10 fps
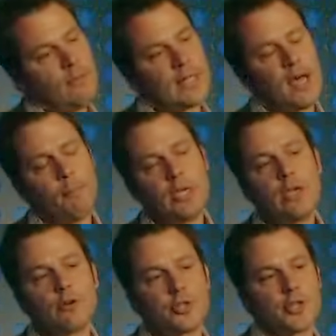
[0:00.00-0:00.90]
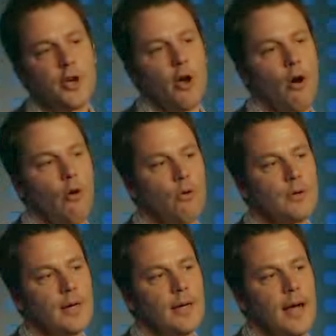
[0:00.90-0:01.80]
Well, a couple years
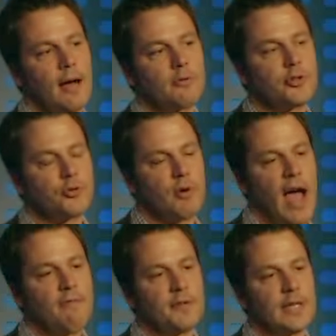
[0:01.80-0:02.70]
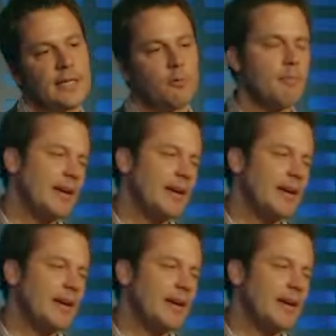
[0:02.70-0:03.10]
ago, I was traveling when